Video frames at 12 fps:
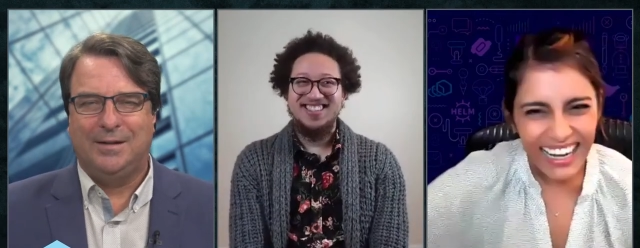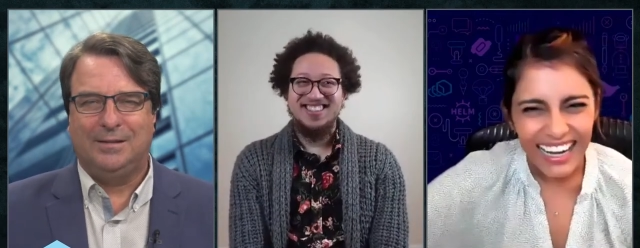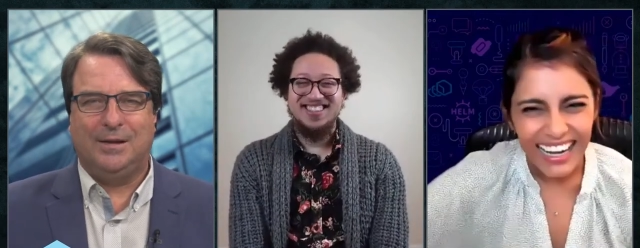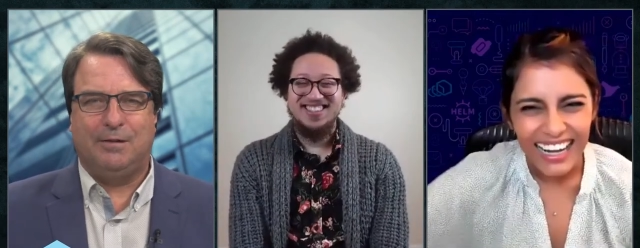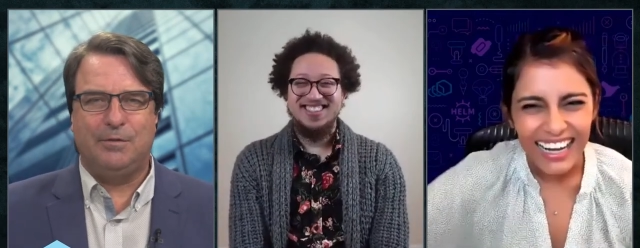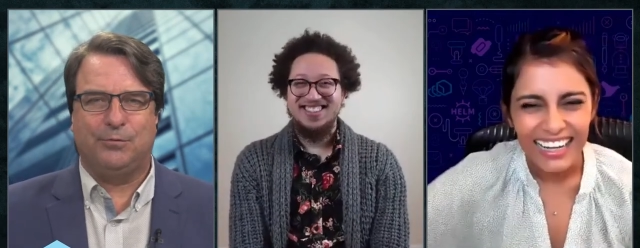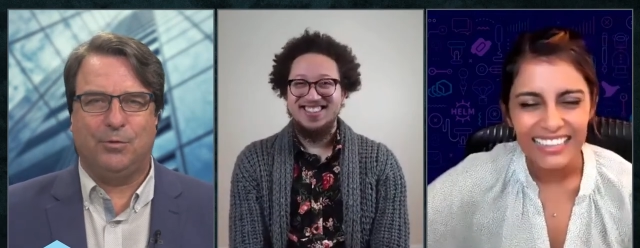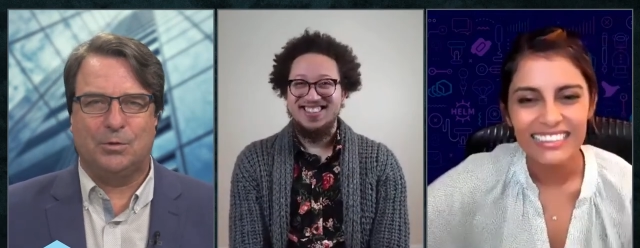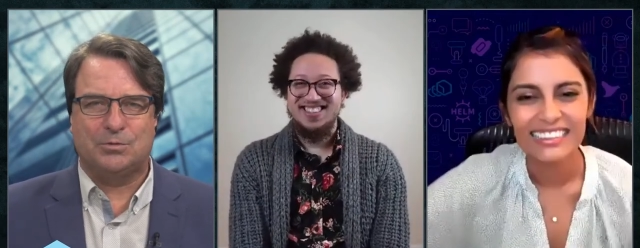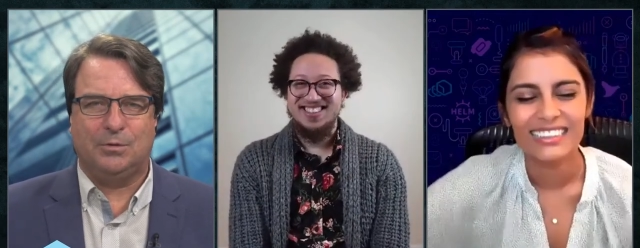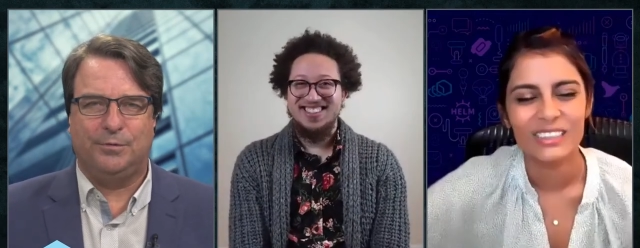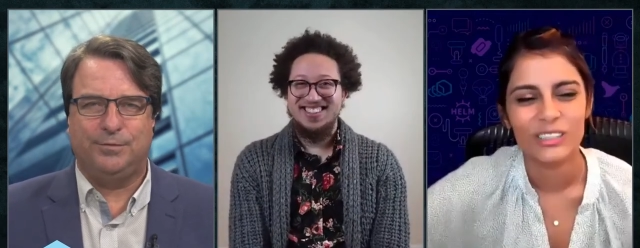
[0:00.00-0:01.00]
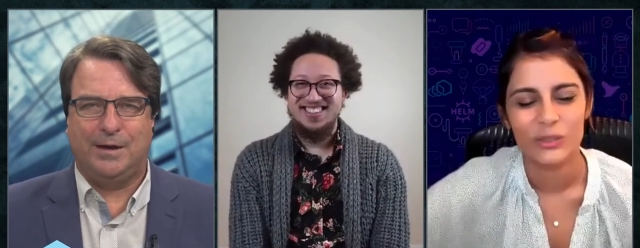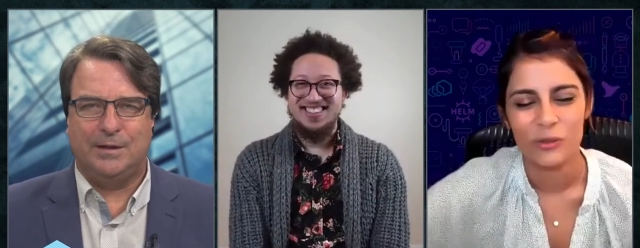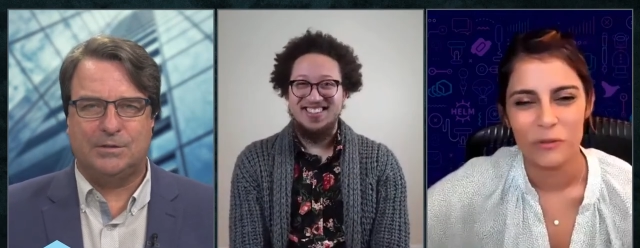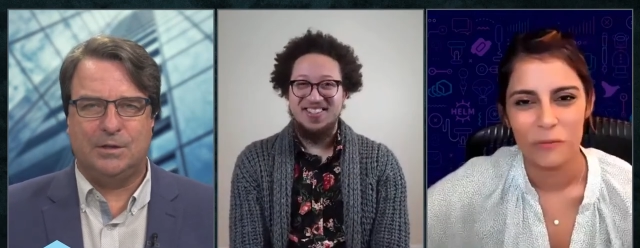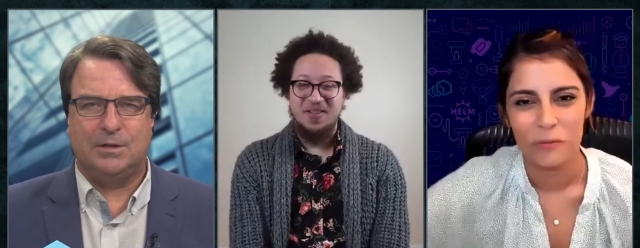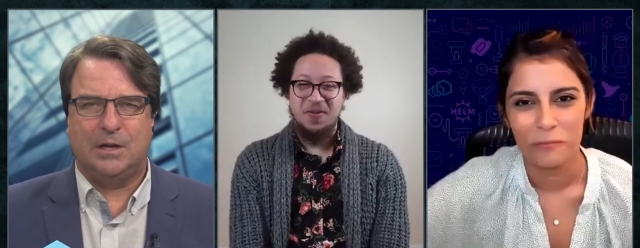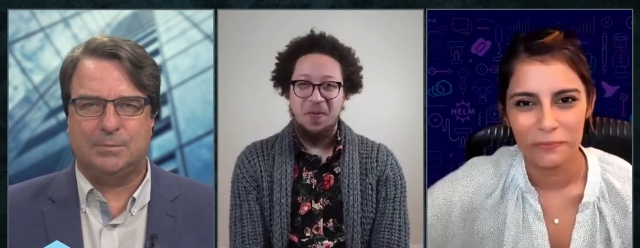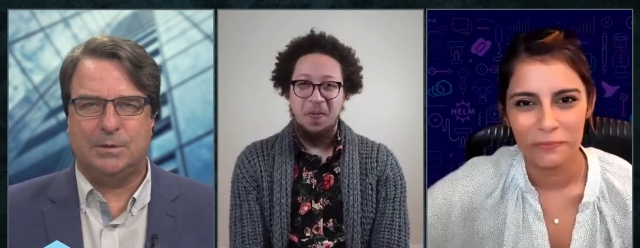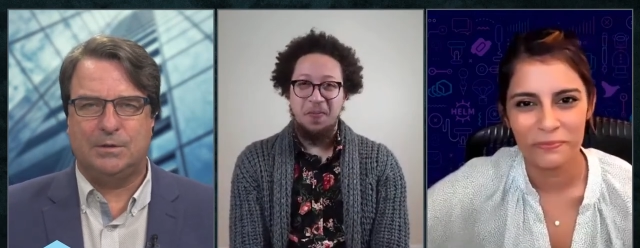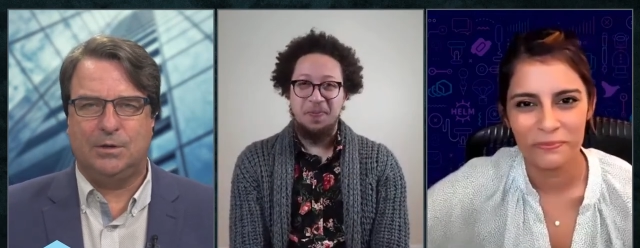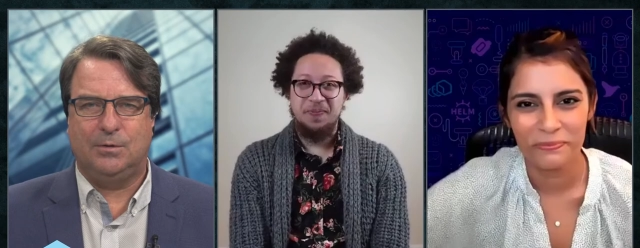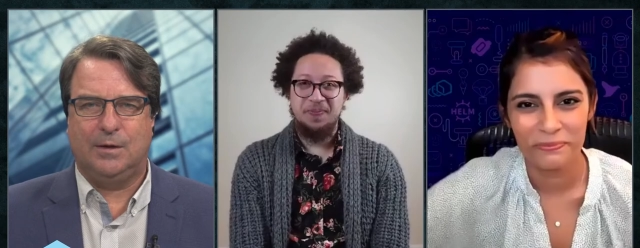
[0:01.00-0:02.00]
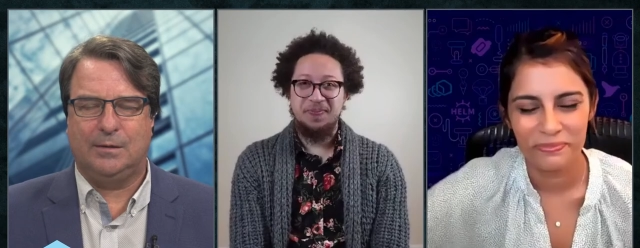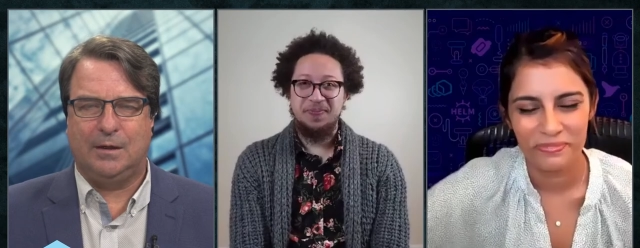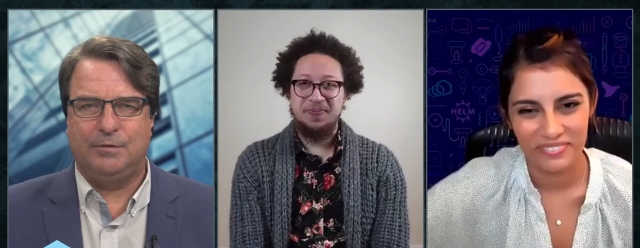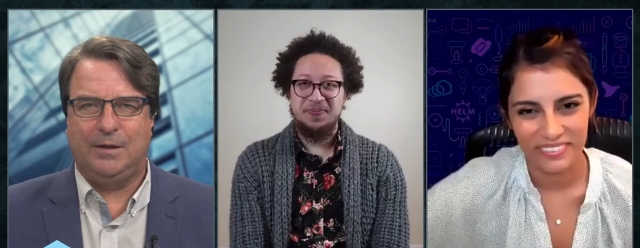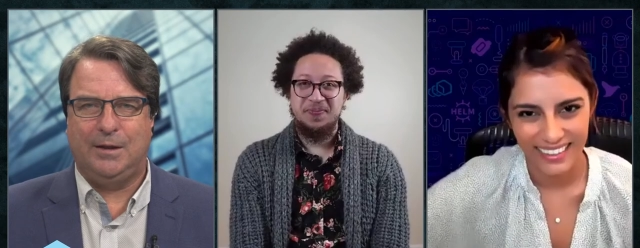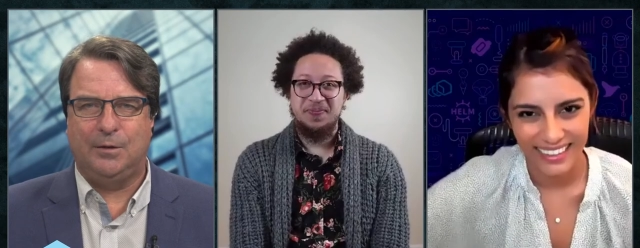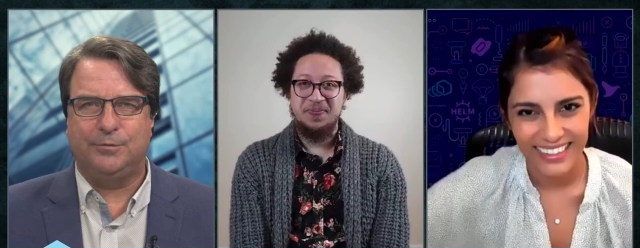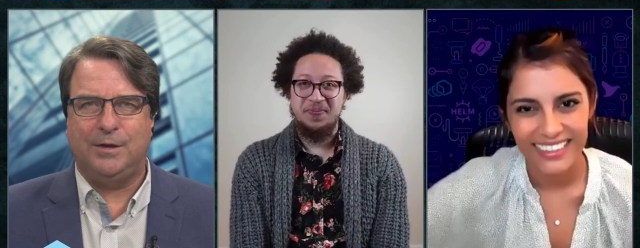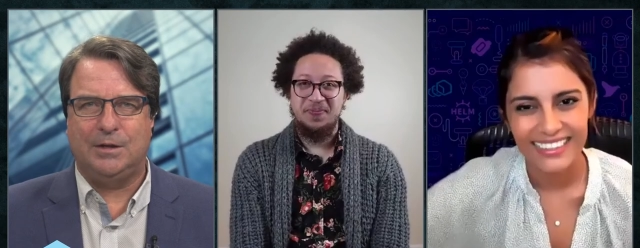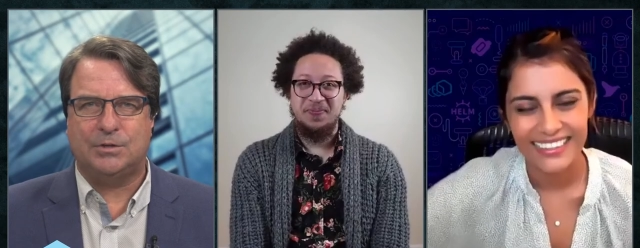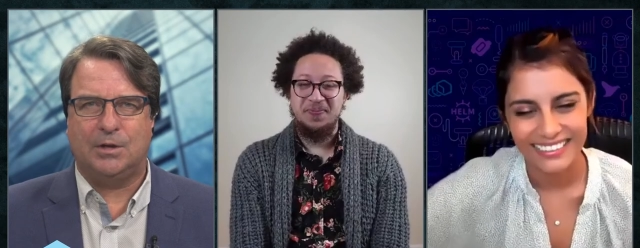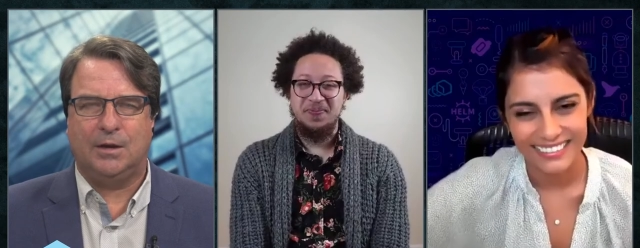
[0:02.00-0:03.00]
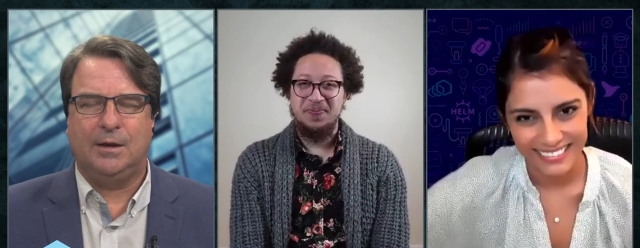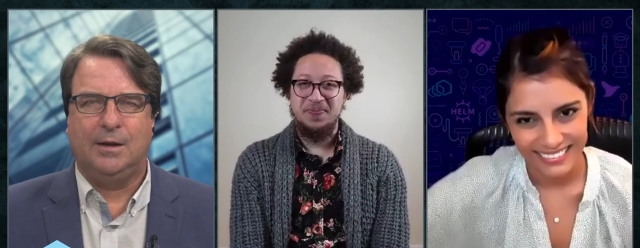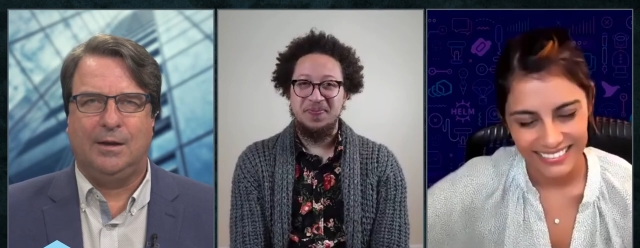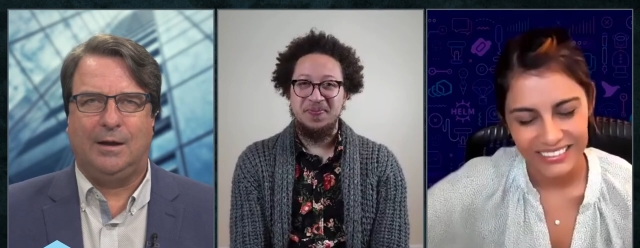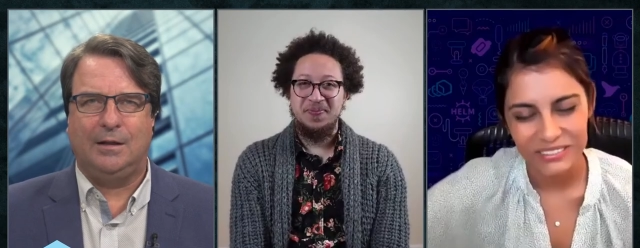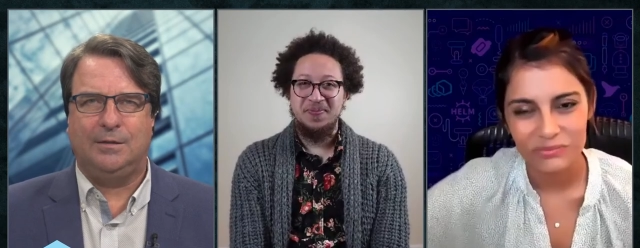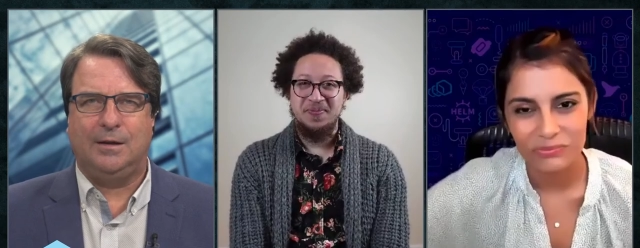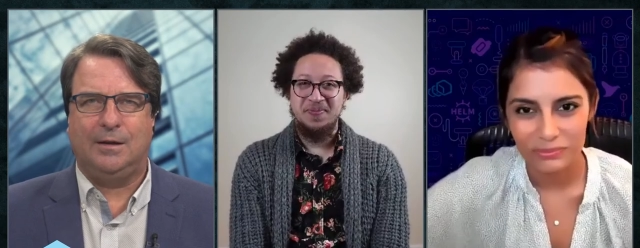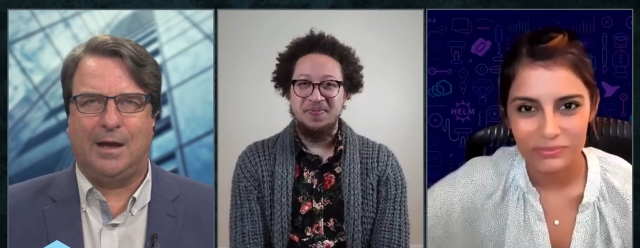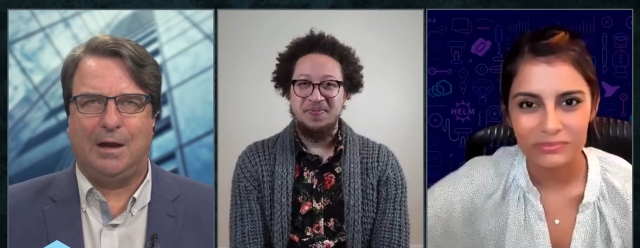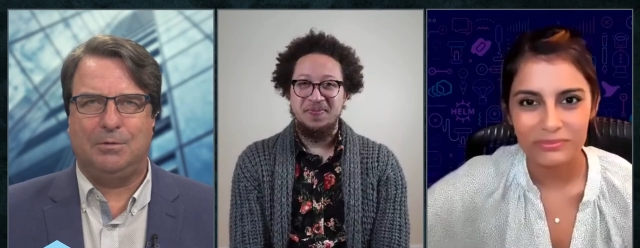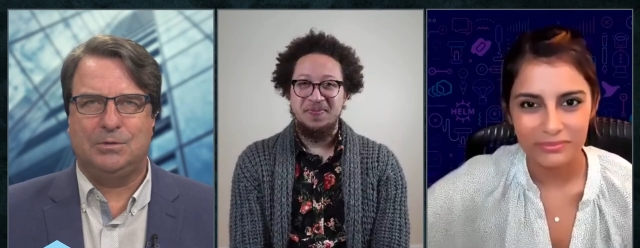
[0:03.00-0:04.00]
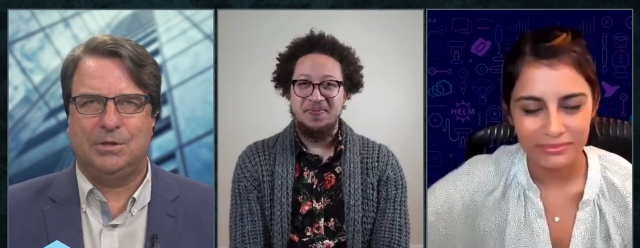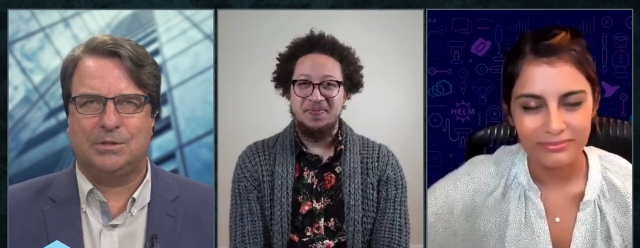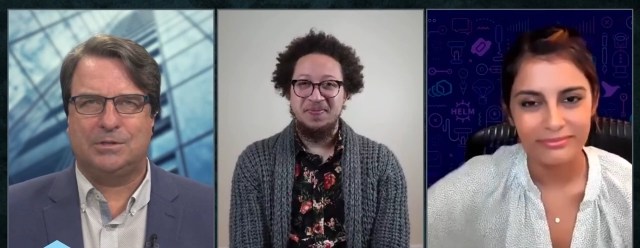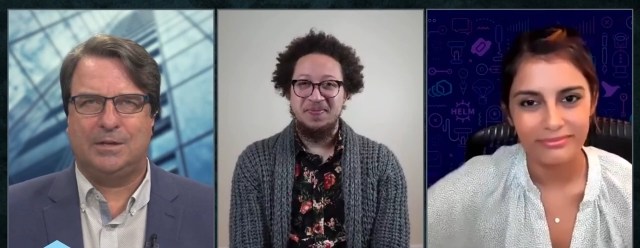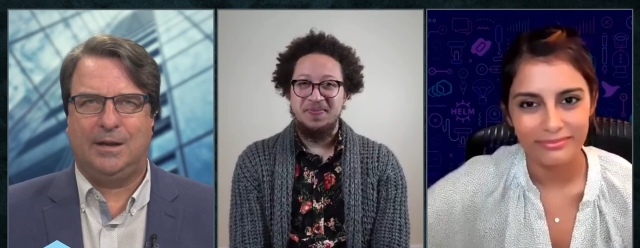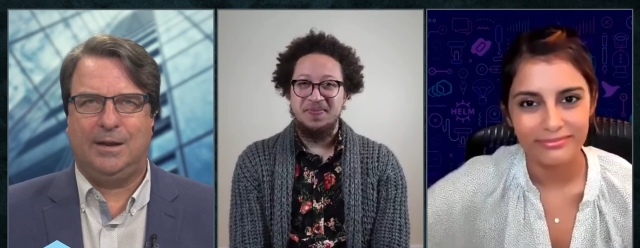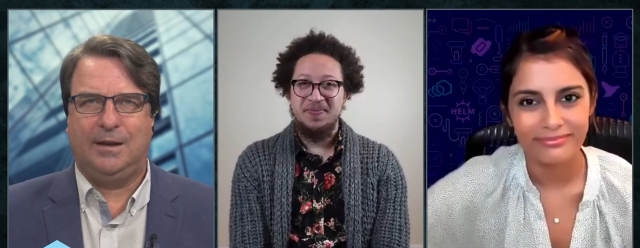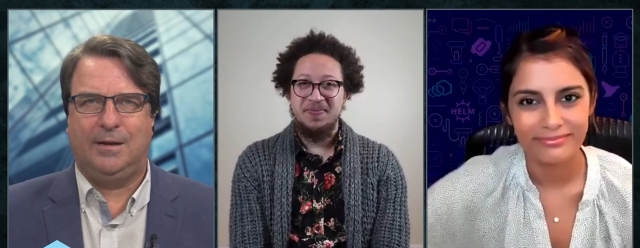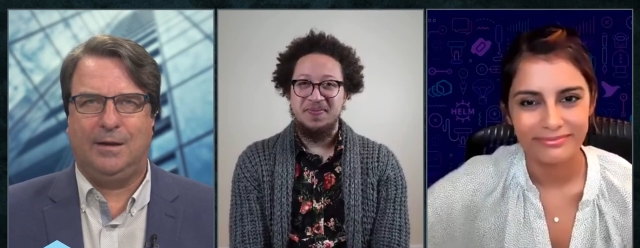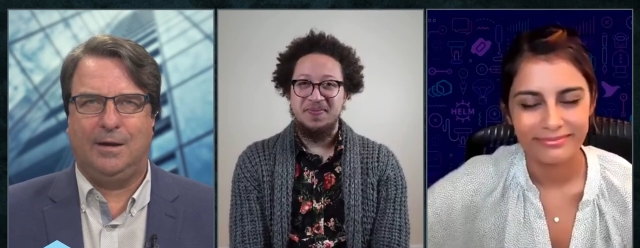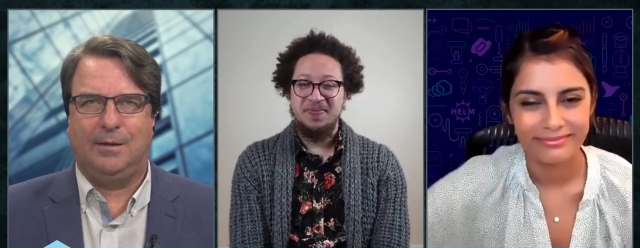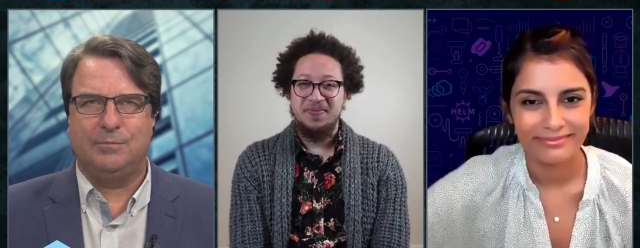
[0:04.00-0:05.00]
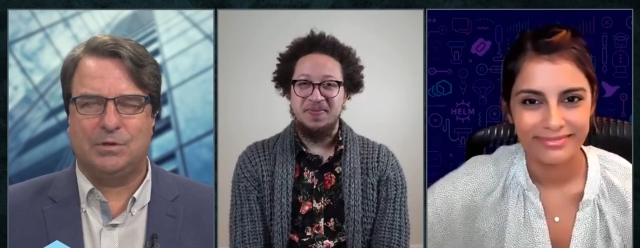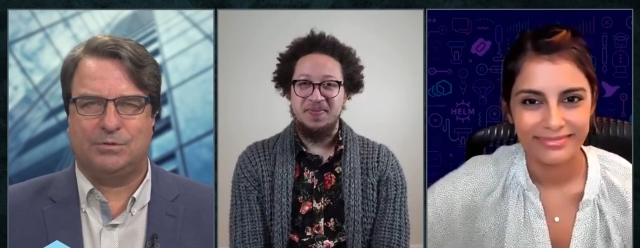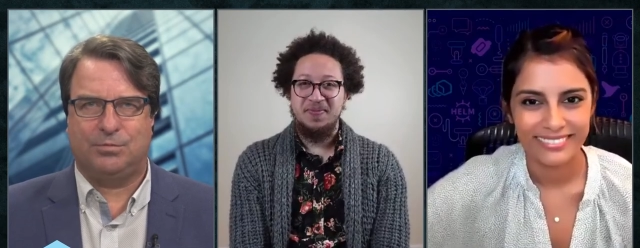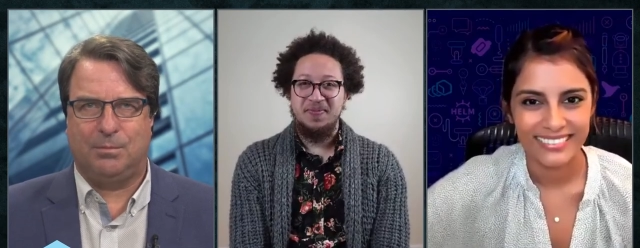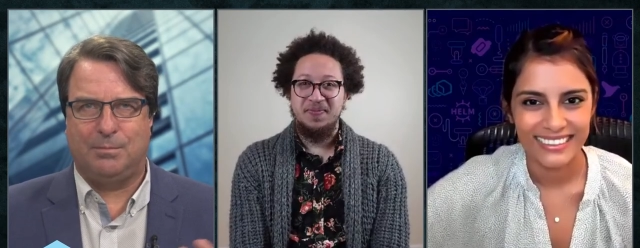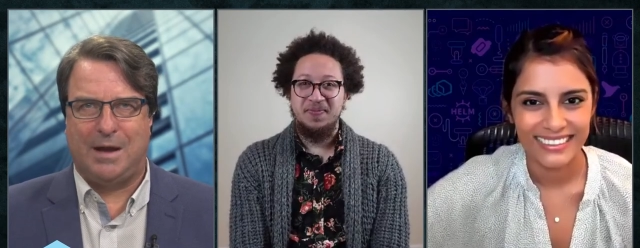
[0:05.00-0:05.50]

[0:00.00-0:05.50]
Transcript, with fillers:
Speaker 1: Love the virtual events that you guys have been doing. Love the innovation. I think I would just say, um, just from my